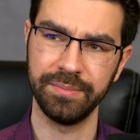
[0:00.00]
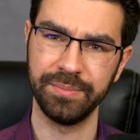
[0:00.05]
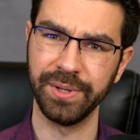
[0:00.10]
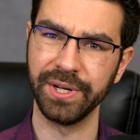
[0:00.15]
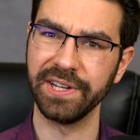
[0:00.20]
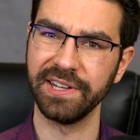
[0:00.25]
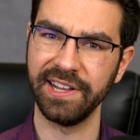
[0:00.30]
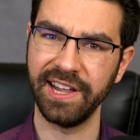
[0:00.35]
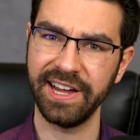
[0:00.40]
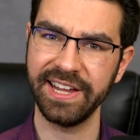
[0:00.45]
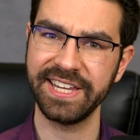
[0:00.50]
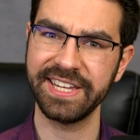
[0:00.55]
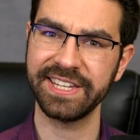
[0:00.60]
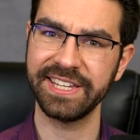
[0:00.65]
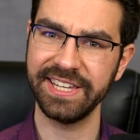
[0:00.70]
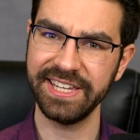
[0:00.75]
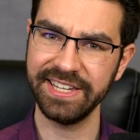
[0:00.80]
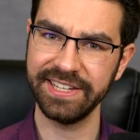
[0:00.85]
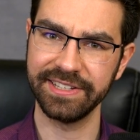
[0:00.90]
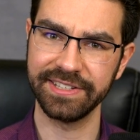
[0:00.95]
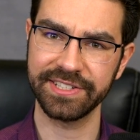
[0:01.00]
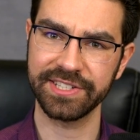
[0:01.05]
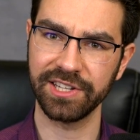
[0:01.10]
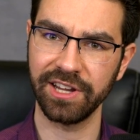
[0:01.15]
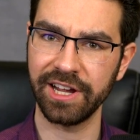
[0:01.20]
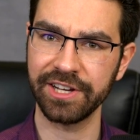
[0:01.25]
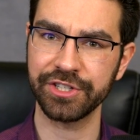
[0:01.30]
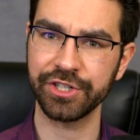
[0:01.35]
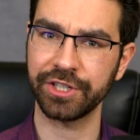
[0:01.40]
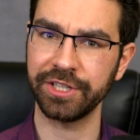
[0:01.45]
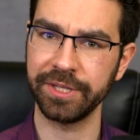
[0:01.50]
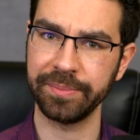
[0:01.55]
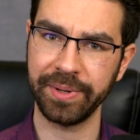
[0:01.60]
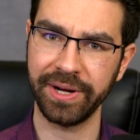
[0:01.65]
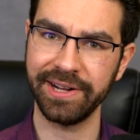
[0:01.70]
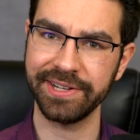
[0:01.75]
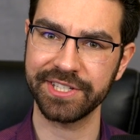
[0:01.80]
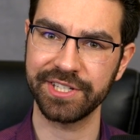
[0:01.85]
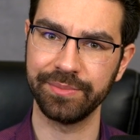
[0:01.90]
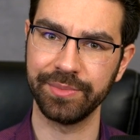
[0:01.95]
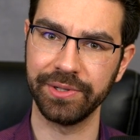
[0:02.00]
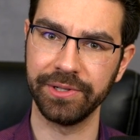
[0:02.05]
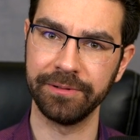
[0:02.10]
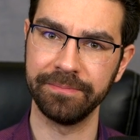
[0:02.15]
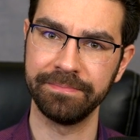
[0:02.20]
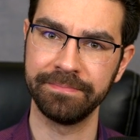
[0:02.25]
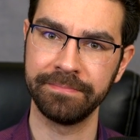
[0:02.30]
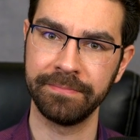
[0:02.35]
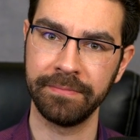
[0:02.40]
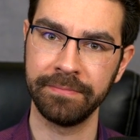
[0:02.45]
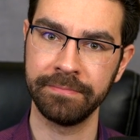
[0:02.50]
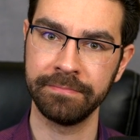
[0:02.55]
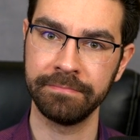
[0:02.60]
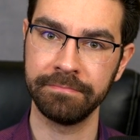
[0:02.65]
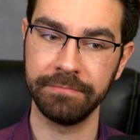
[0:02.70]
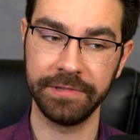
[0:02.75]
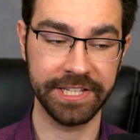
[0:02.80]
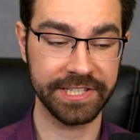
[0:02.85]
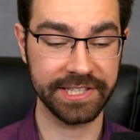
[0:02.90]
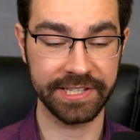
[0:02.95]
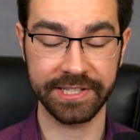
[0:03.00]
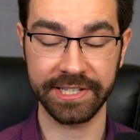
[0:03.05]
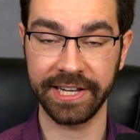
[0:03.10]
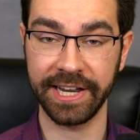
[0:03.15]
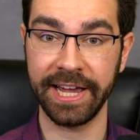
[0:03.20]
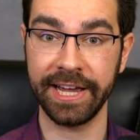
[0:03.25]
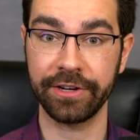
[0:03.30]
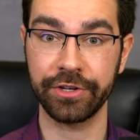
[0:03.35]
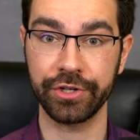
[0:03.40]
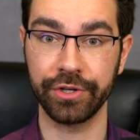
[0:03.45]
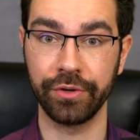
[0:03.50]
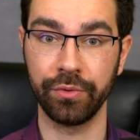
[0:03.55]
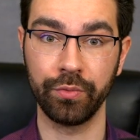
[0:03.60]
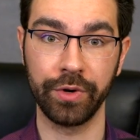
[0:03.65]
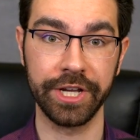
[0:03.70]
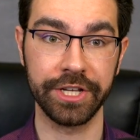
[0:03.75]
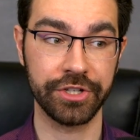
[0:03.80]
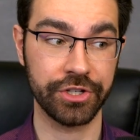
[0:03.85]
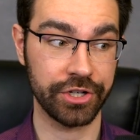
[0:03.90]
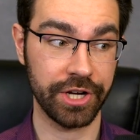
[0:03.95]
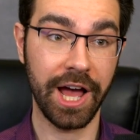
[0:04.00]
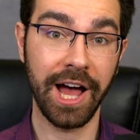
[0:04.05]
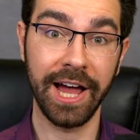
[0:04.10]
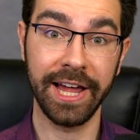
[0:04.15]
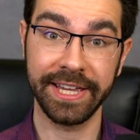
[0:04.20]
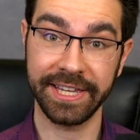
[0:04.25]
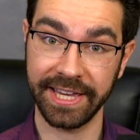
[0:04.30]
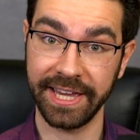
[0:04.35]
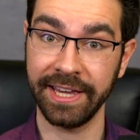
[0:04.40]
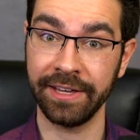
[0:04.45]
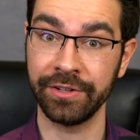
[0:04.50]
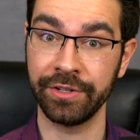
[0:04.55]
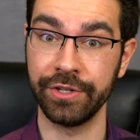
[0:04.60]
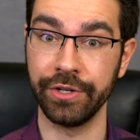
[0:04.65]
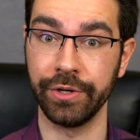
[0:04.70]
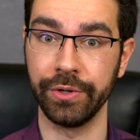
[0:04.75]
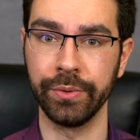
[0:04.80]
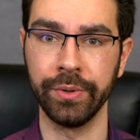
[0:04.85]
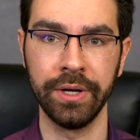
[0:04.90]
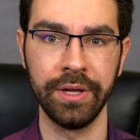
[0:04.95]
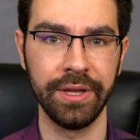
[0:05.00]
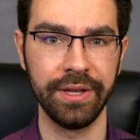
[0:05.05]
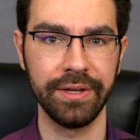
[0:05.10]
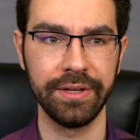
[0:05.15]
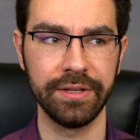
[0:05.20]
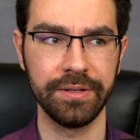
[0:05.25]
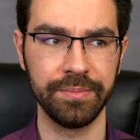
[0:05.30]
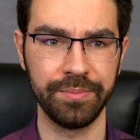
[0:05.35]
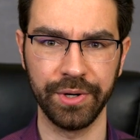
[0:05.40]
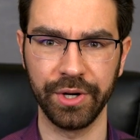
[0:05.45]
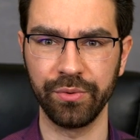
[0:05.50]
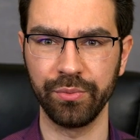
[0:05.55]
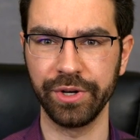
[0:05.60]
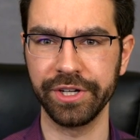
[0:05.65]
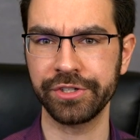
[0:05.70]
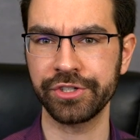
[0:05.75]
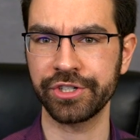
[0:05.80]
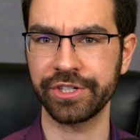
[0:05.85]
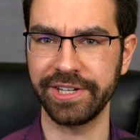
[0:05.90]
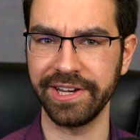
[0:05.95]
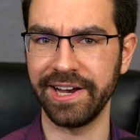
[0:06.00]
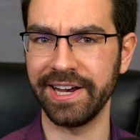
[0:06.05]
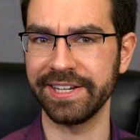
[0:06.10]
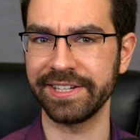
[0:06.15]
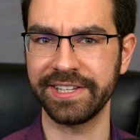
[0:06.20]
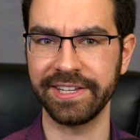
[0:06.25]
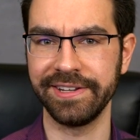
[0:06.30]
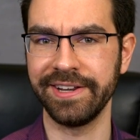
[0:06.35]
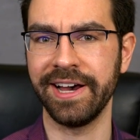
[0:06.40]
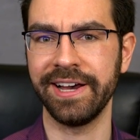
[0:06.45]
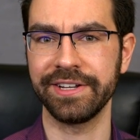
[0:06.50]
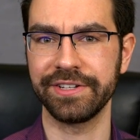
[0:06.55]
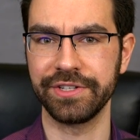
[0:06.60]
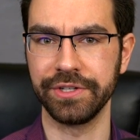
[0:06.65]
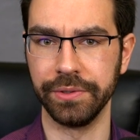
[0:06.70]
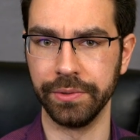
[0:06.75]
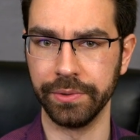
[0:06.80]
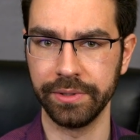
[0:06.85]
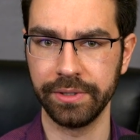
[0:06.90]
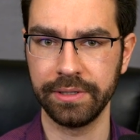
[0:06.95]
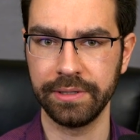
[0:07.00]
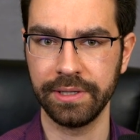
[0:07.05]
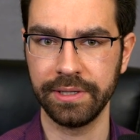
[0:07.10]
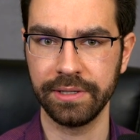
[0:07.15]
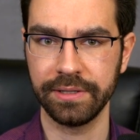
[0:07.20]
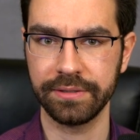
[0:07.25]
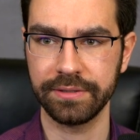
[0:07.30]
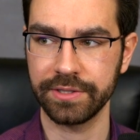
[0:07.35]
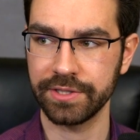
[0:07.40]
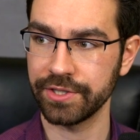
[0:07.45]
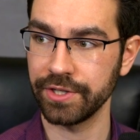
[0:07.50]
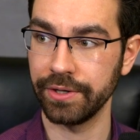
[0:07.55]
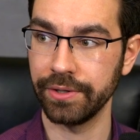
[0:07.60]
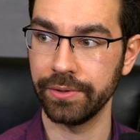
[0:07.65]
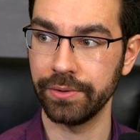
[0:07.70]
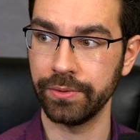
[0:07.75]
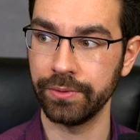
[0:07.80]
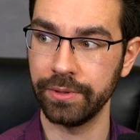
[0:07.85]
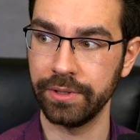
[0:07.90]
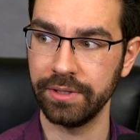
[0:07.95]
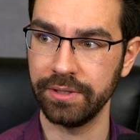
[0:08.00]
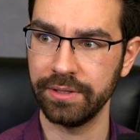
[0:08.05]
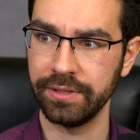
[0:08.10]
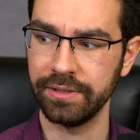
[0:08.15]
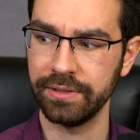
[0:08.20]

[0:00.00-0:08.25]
But lying is logically possible. This is an action which I can do, but which God cannot do. So,